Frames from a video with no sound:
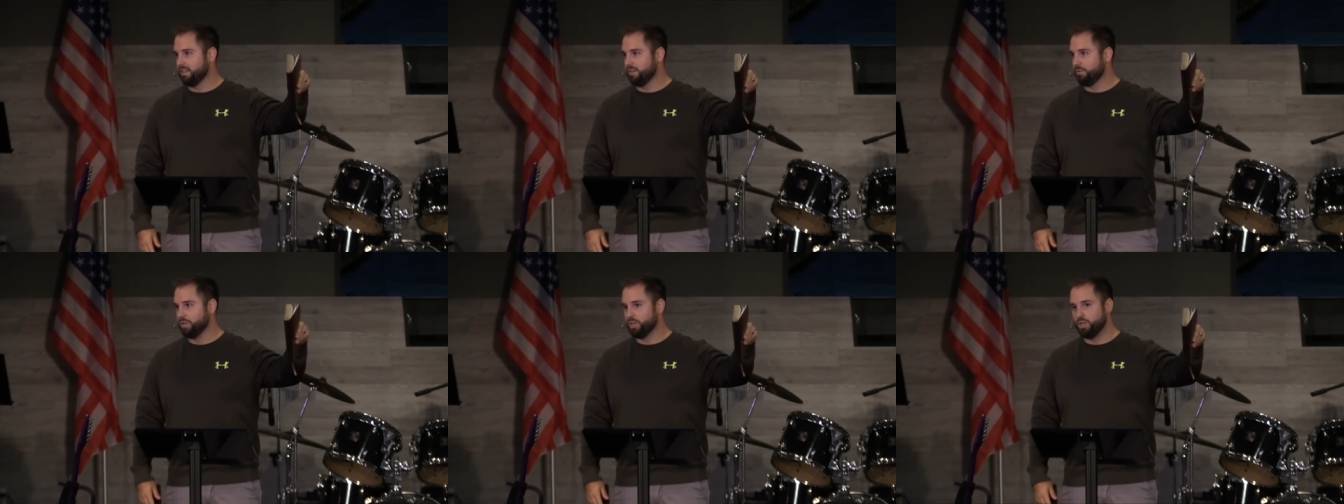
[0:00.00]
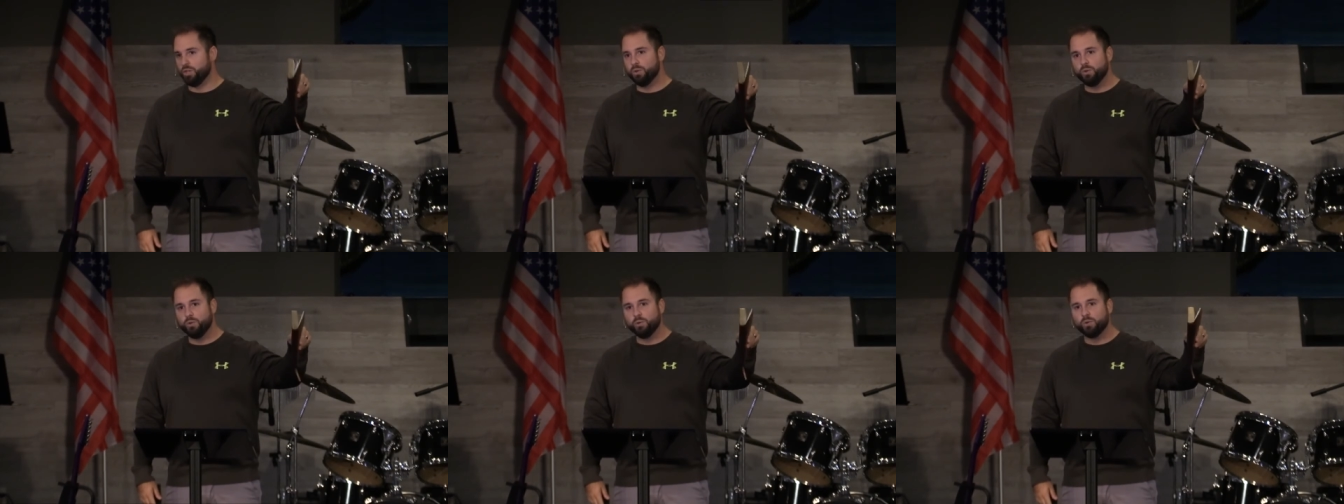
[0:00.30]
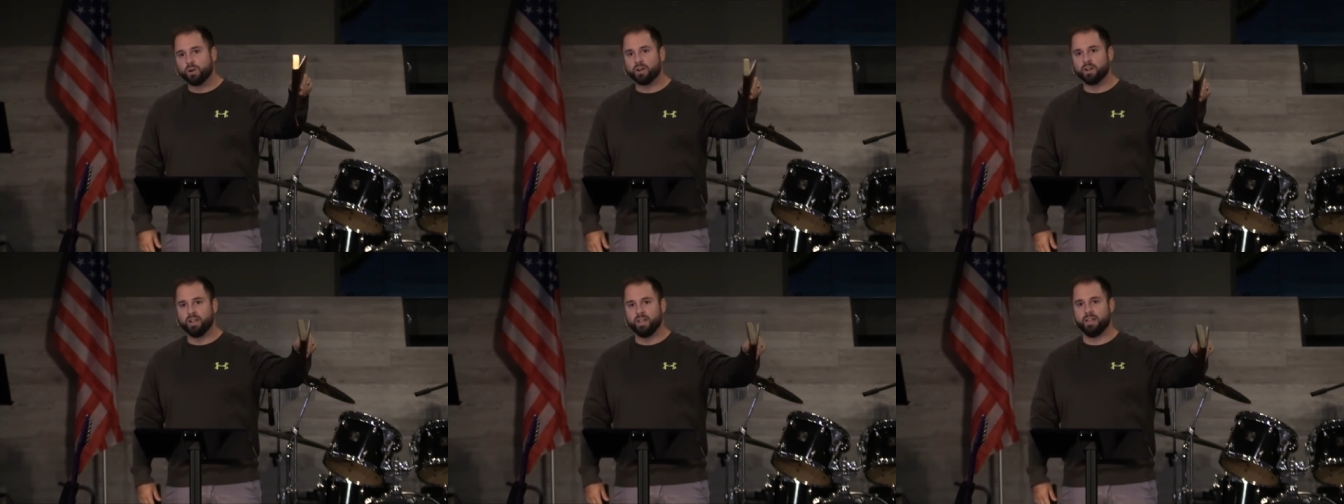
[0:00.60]
when
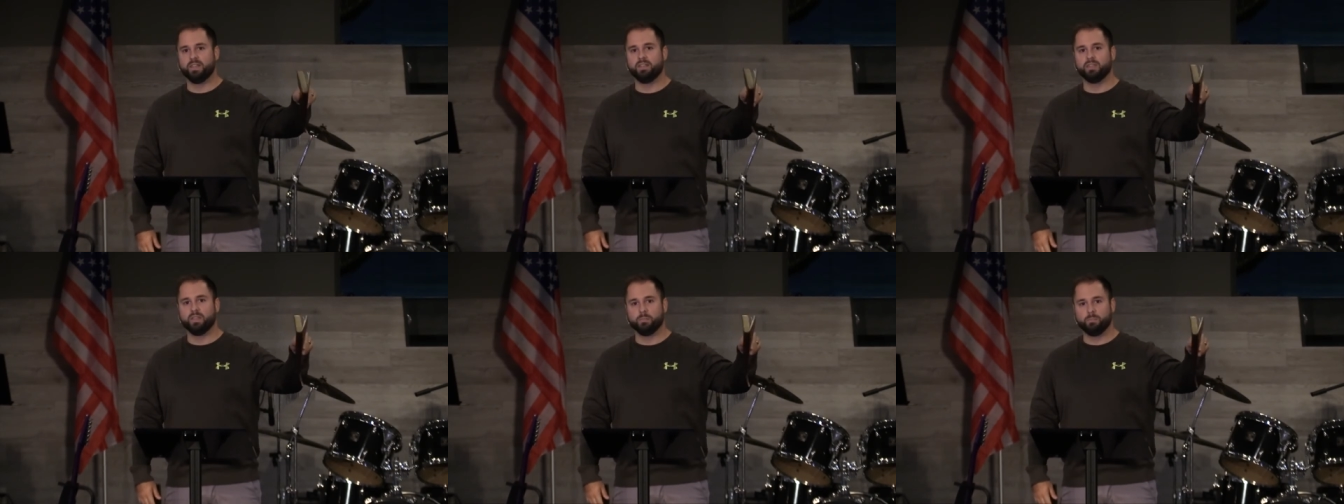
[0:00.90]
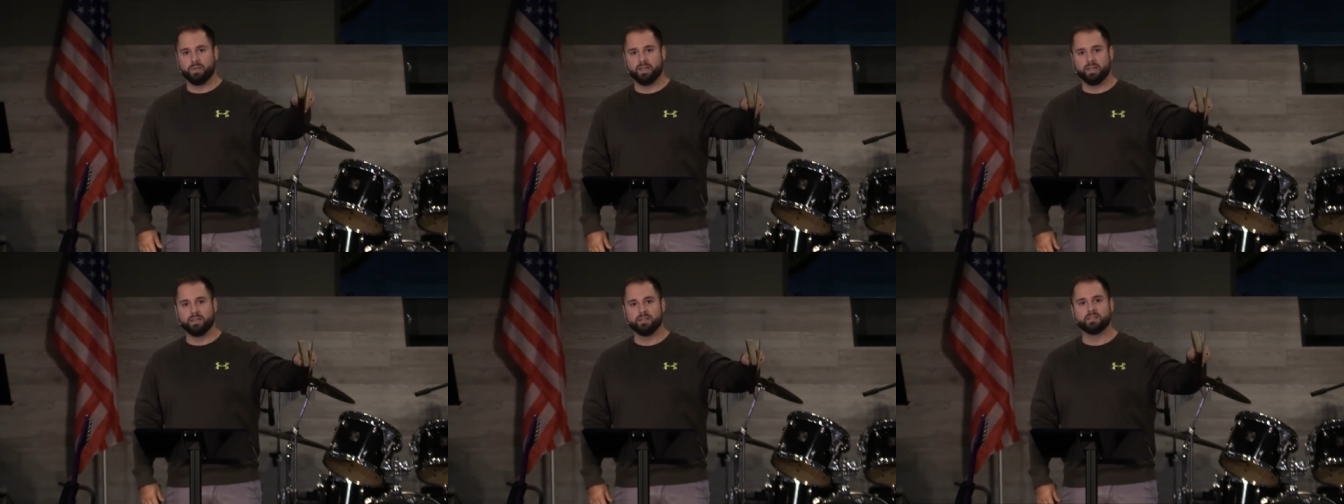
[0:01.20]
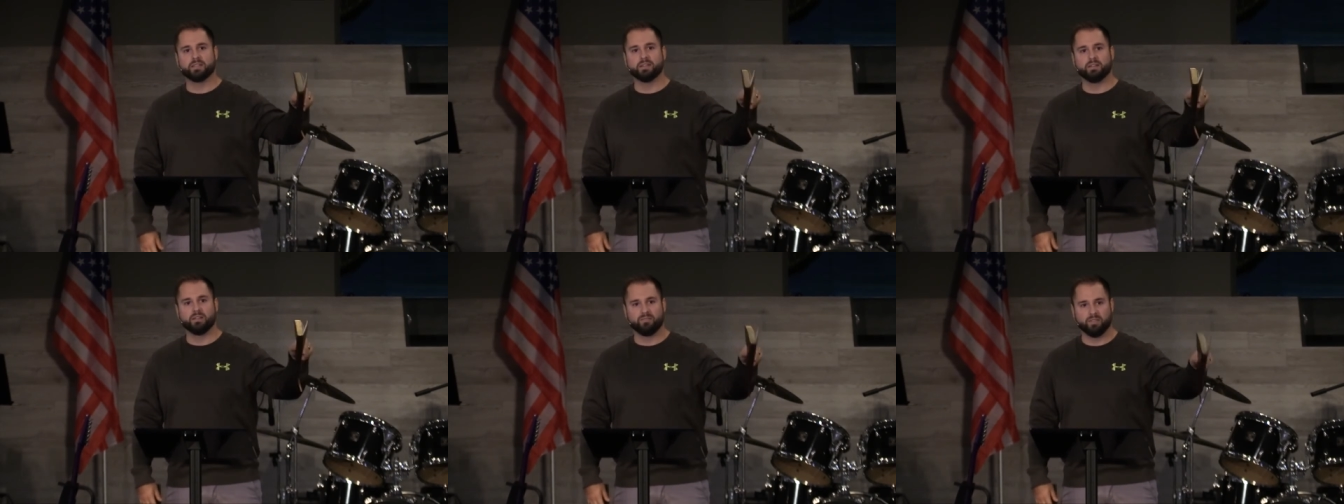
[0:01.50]
you are in the
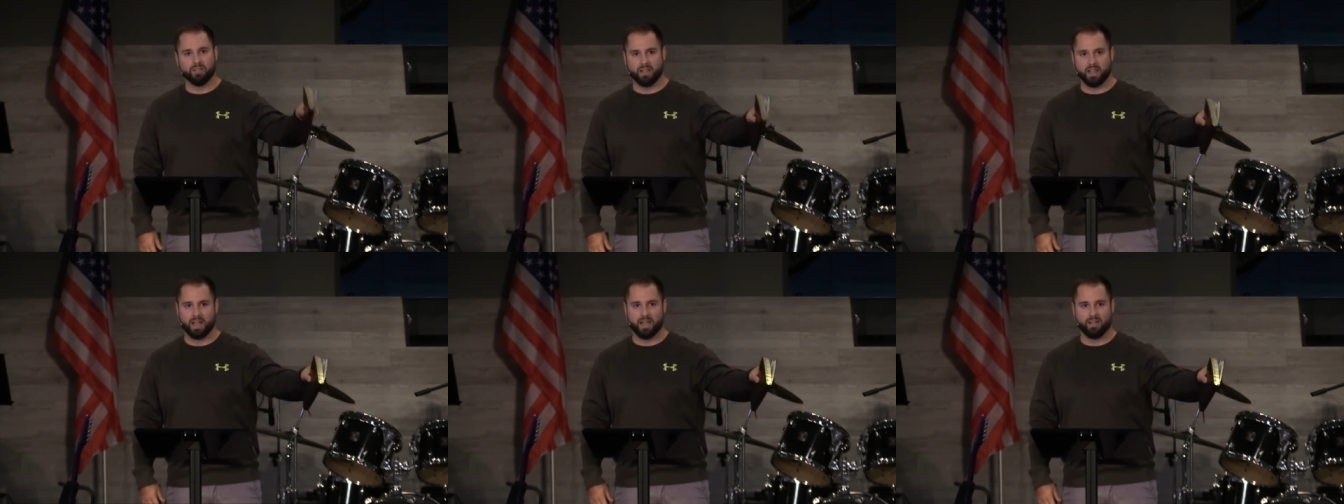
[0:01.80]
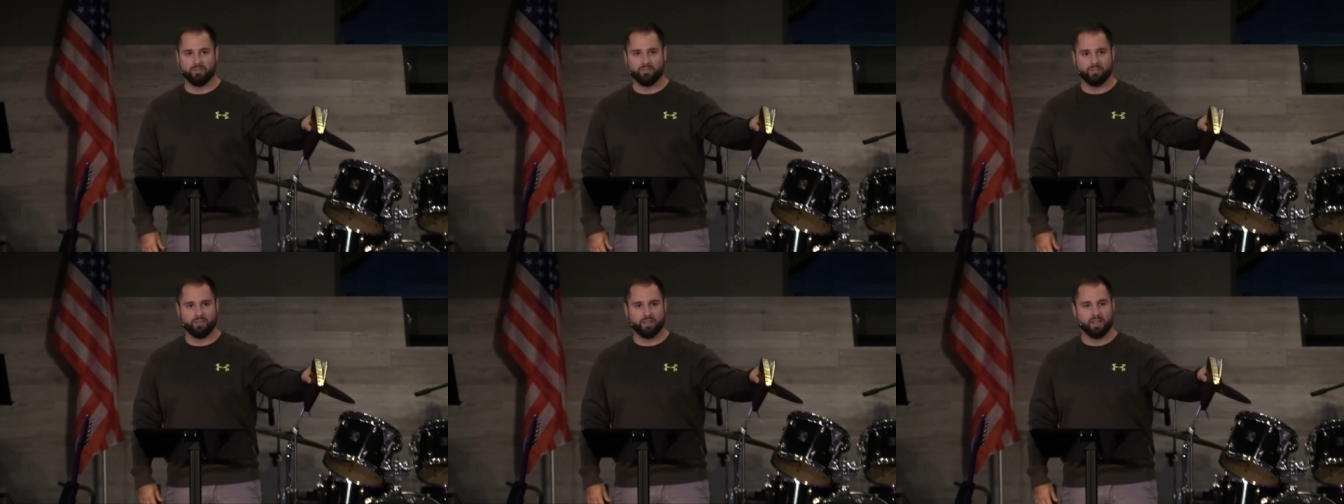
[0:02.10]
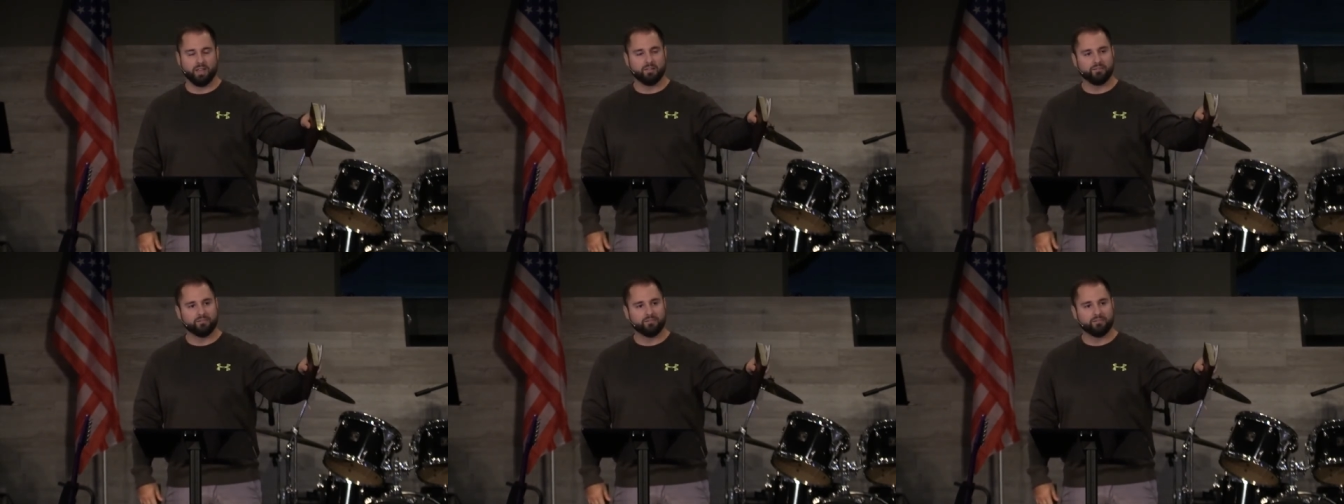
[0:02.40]
pits of life,